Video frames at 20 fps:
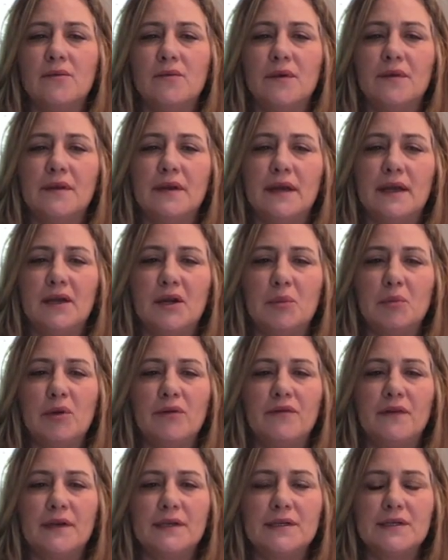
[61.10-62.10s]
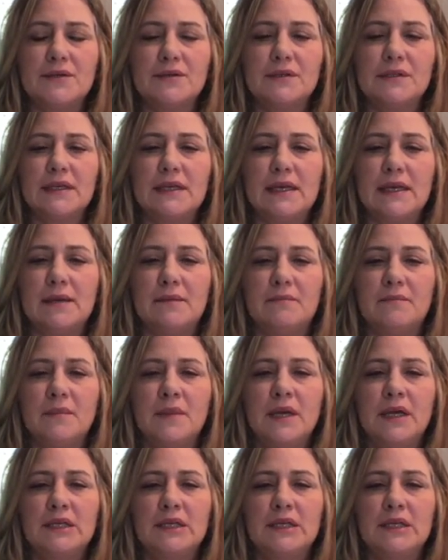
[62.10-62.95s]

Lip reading: with an interprofessional team